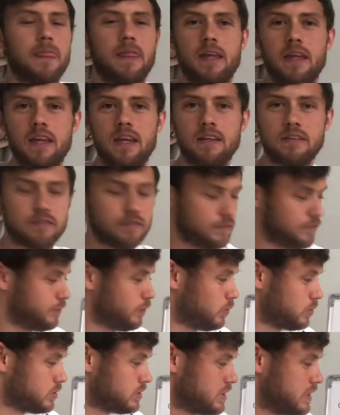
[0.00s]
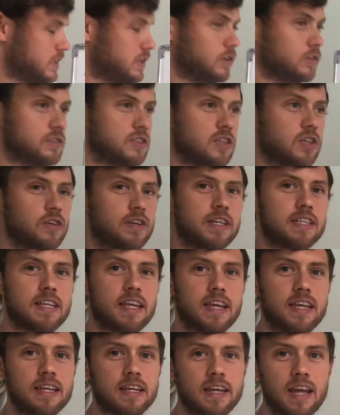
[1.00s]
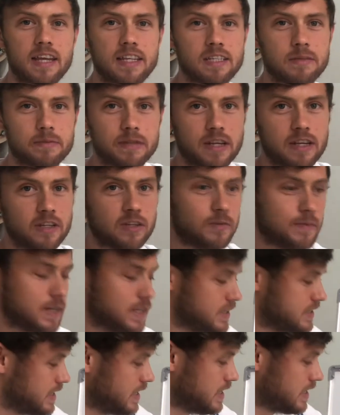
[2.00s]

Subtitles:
in 40 odd degrees heat and 80% humidity,